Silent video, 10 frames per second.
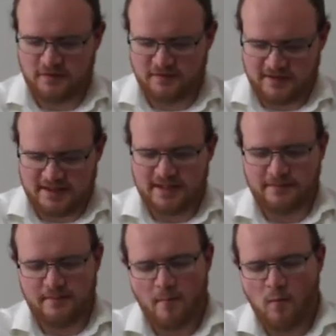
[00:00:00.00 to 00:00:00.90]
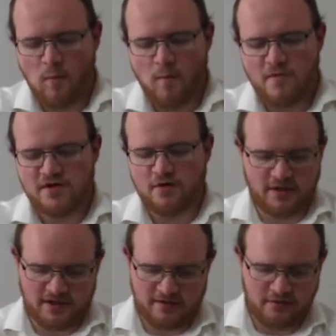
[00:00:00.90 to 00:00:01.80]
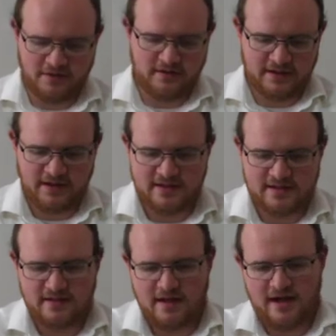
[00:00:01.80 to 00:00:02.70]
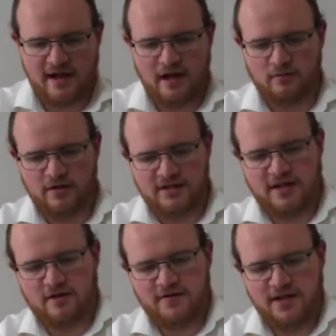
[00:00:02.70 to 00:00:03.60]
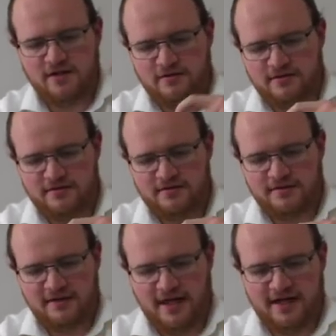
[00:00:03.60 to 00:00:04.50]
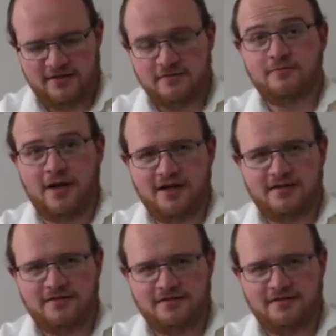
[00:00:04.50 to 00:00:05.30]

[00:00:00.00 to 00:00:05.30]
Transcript: let's see. So we're going to hold it like this, and we're going to take our finger. And ready,